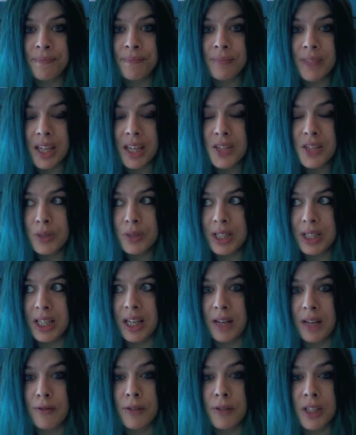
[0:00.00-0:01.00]
It's really
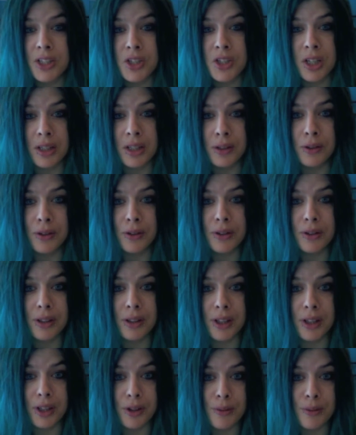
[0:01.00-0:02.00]
an unflinching look
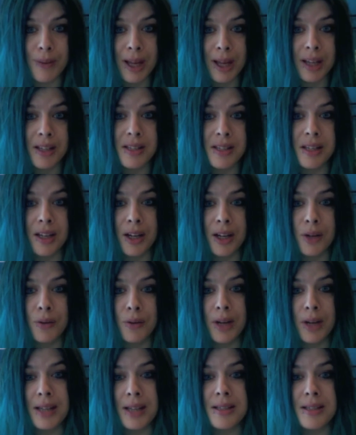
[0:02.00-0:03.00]
at humanity and
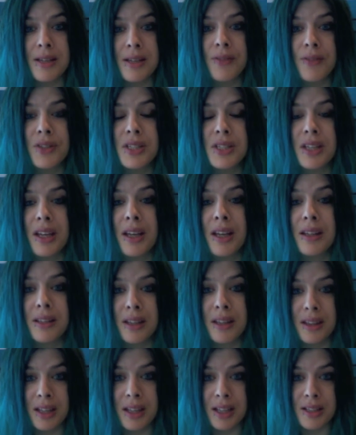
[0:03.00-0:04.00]
creativity and
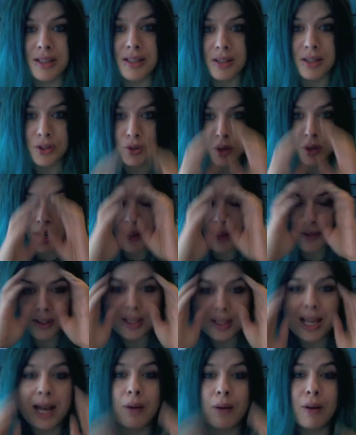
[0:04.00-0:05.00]
the things that drive
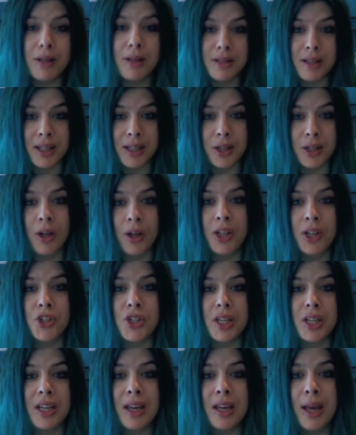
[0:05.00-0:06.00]
us, how our
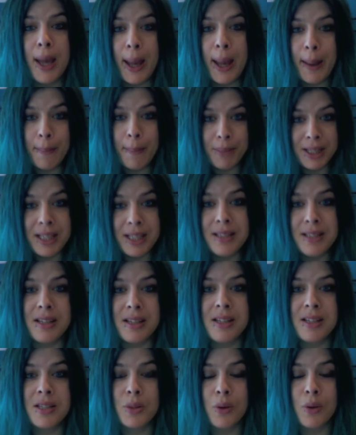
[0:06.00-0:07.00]
psychology bleeds
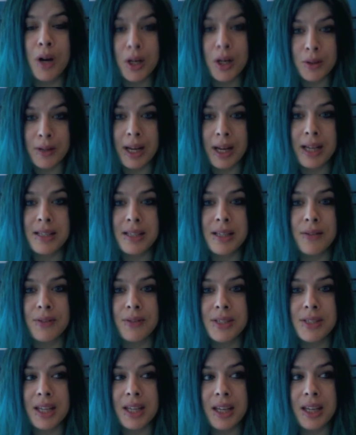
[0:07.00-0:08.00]
into our
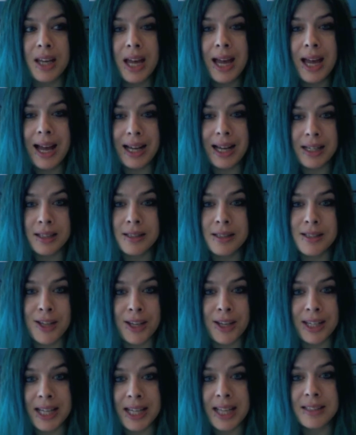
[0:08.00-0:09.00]
creativity and can
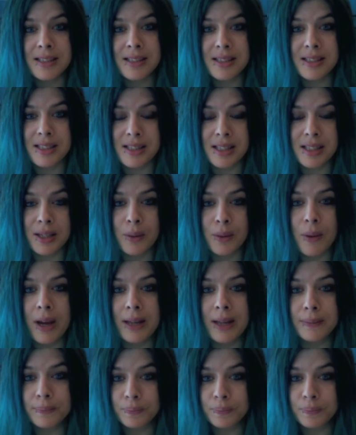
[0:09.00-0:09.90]
turn against us in a way.